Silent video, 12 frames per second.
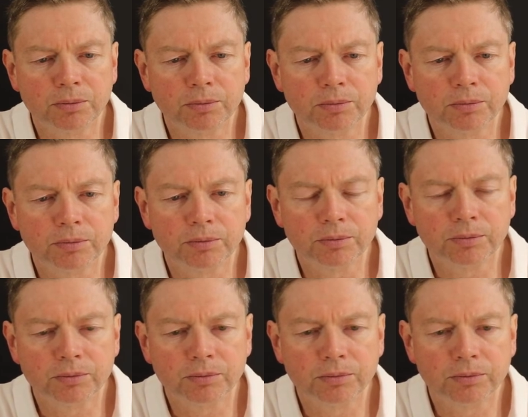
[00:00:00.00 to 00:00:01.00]

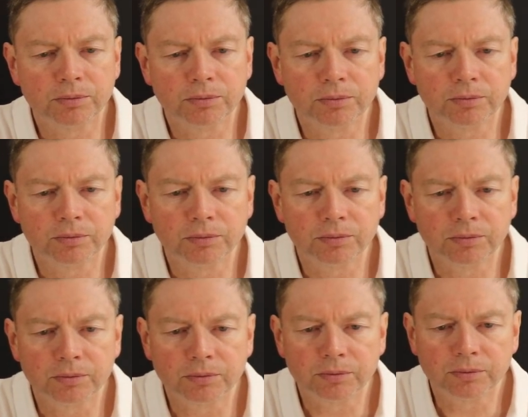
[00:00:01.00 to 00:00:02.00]

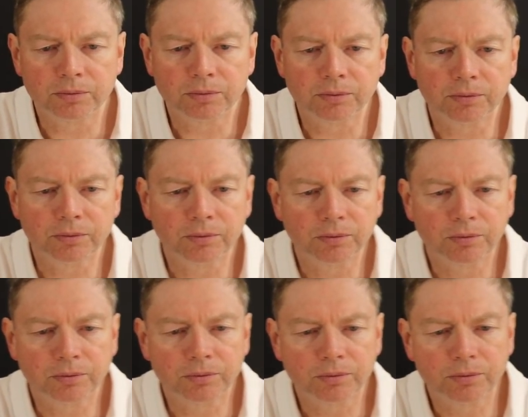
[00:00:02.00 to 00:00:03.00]

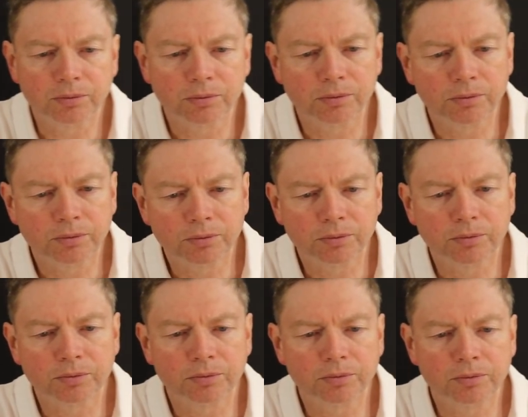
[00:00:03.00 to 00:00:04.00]

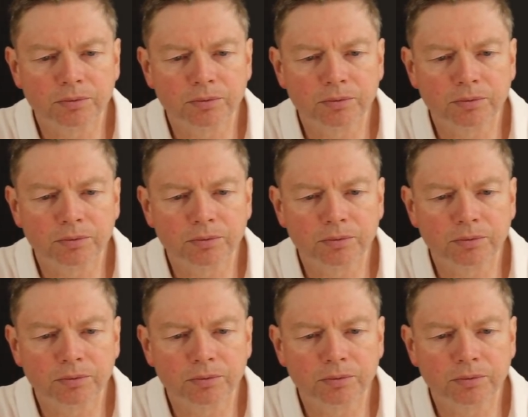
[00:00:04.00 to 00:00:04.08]
(silence)